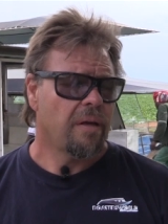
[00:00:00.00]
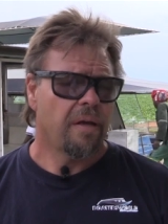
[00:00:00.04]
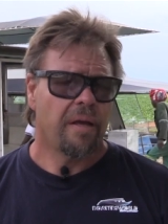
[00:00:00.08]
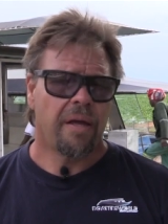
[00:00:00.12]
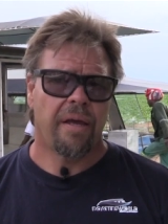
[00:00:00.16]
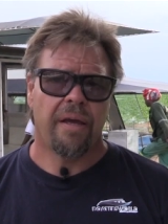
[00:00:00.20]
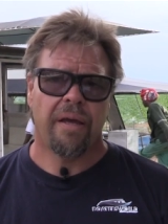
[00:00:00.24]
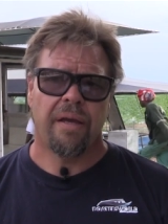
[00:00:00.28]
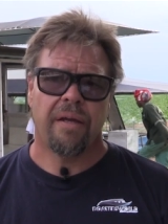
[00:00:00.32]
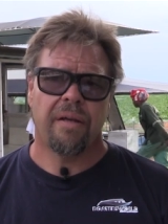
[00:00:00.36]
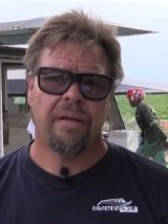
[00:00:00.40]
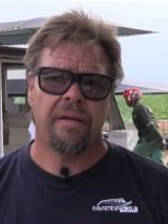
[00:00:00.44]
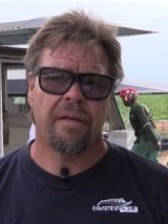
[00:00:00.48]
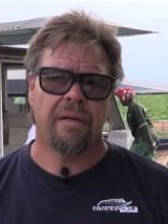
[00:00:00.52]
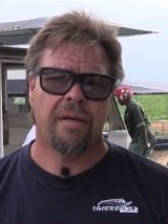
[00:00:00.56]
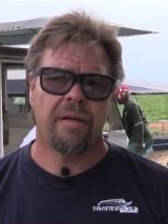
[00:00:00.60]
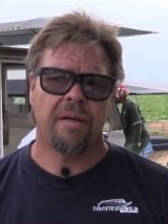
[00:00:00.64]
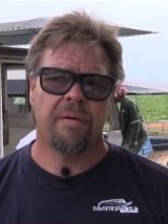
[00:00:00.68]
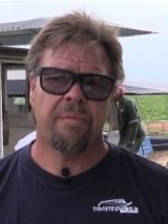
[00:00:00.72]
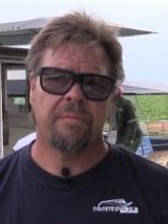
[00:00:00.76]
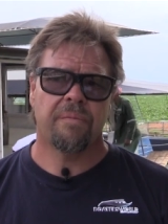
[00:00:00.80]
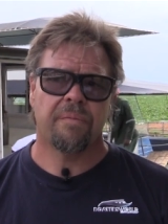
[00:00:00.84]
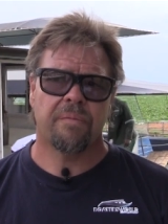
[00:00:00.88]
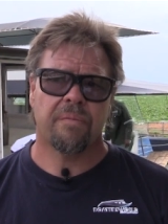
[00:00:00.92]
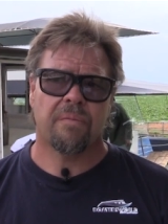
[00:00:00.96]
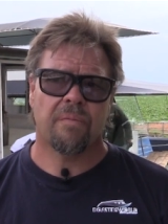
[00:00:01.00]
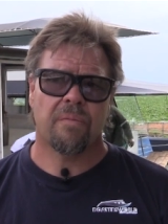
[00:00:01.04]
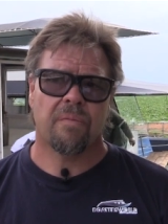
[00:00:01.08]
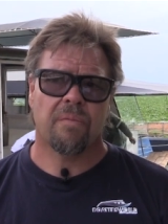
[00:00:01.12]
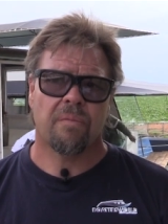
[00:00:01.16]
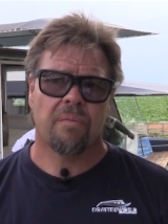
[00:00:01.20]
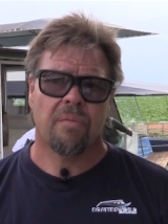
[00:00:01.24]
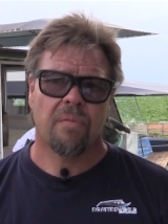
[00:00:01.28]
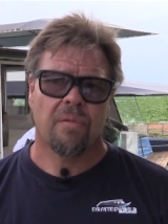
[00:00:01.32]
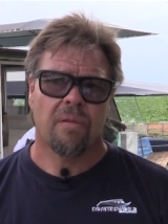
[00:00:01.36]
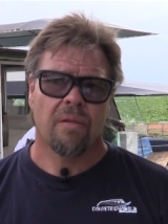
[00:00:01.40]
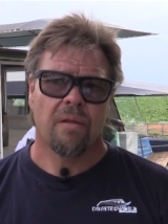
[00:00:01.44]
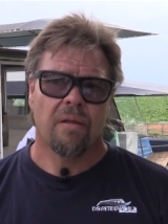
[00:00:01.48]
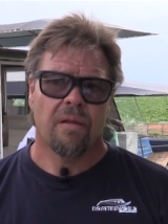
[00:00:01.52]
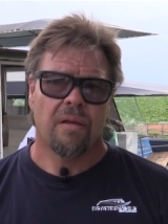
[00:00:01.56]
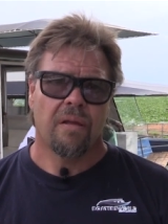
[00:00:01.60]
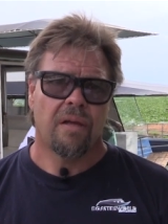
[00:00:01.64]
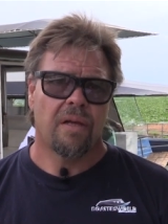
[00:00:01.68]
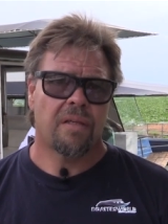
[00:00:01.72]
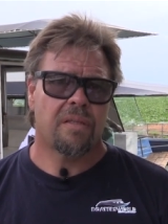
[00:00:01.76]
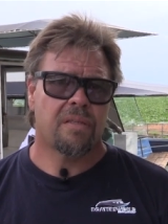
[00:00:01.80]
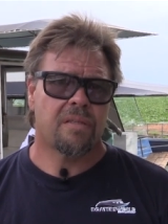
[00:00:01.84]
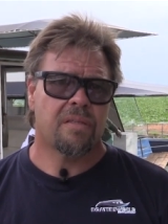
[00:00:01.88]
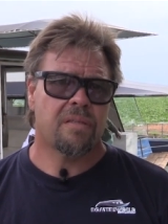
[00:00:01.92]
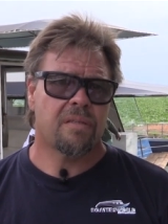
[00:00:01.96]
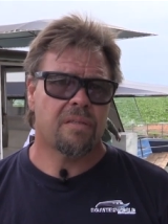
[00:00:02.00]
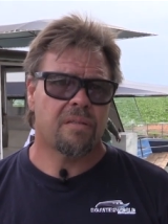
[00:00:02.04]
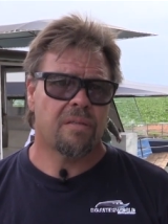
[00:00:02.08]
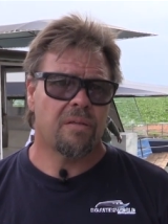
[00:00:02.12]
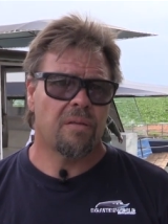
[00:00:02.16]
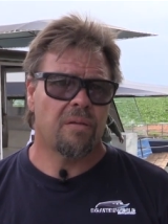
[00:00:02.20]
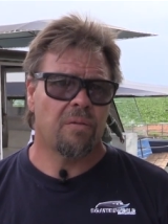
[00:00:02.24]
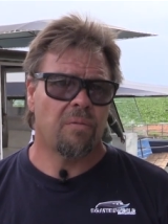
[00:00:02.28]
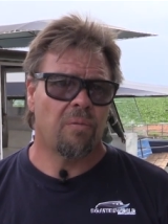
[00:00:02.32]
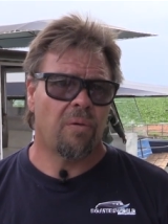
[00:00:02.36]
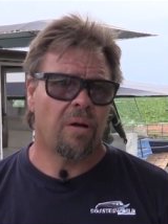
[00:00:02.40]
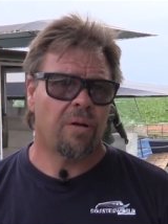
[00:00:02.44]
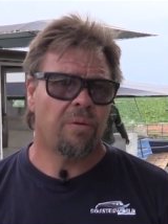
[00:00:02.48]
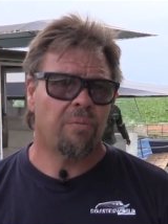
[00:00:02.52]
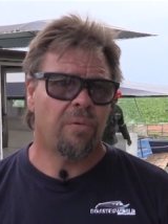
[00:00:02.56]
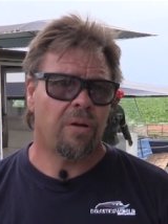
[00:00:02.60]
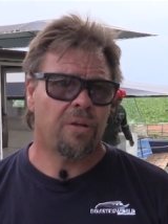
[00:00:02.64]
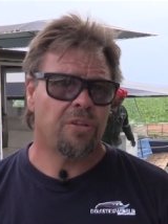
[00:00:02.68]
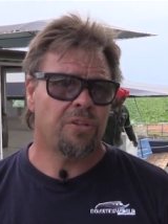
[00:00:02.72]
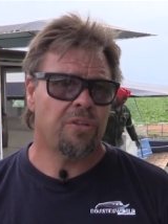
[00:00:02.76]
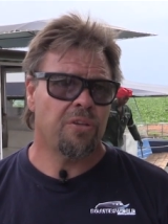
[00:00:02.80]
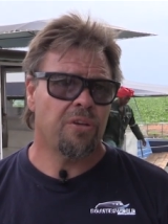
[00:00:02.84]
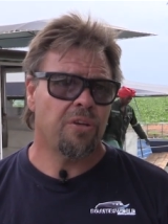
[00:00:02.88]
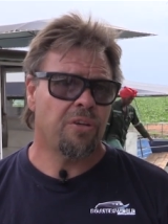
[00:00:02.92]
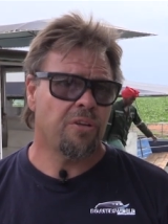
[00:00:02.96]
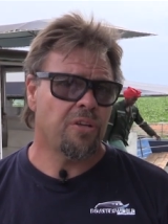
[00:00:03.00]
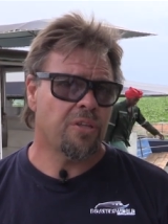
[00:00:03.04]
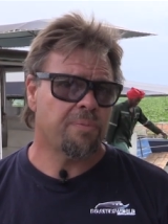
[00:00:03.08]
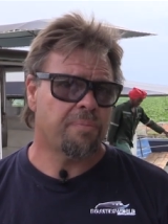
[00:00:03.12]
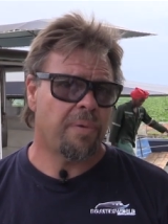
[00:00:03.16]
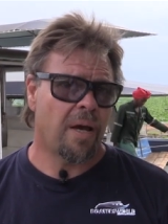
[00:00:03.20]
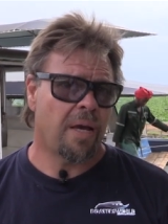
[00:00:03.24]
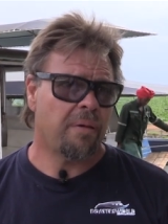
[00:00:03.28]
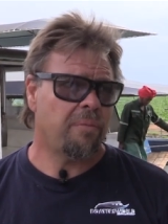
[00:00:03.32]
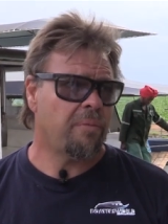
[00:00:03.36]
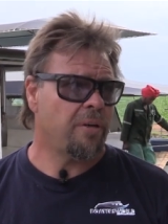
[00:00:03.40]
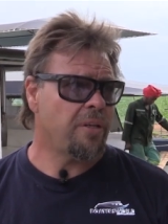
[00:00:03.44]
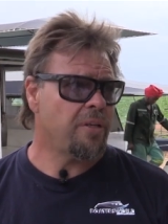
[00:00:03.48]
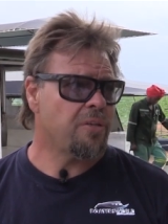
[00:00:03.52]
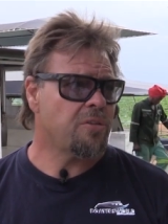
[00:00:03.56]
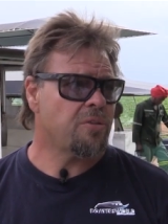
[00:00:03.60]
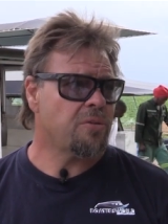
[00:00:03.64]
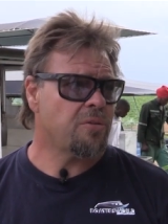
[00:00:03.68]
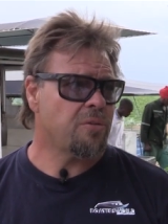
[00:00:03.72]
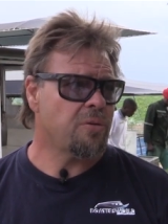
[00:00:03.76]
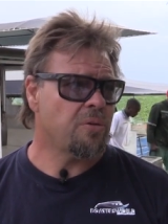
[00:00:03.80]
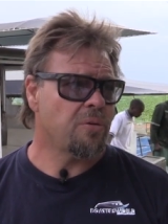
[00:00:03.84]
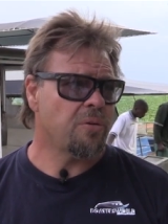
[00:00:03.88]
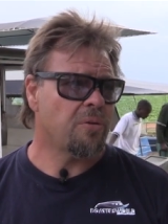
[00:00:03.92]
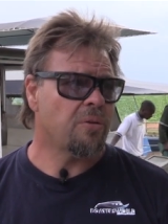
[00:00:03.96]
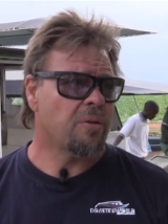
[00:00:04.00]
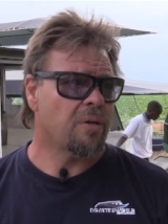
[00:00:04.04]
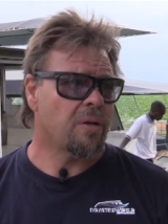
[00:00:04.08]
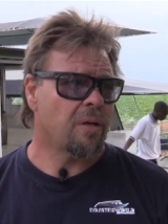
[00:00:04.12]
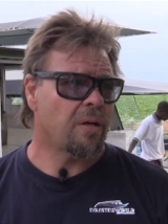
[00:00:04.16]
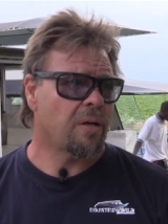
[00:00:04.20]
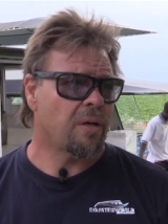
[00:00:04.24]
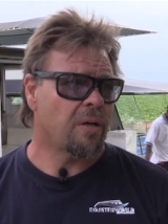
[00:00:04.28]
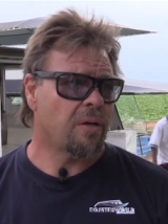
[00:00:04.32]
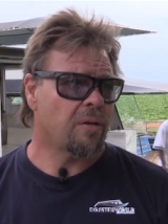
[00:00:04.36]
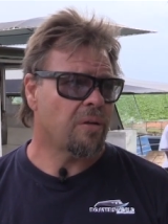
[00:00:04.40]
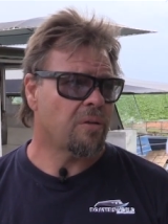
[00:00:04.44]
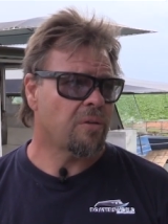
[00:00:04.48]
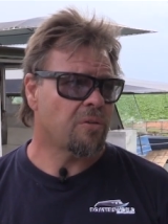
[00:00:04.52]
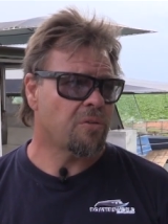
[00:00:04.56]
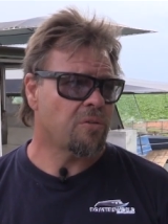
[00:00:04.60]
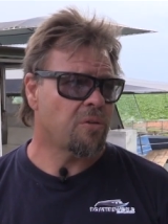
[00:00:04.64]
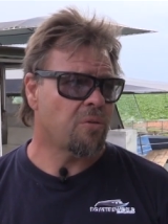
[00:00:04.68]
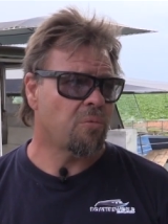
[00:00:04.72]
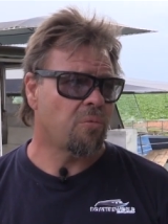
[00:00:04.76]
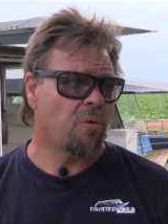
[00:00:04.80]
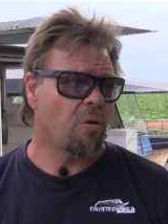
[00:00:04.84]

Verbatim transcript: And um, it's, one, one do use bain-maries to, uh, to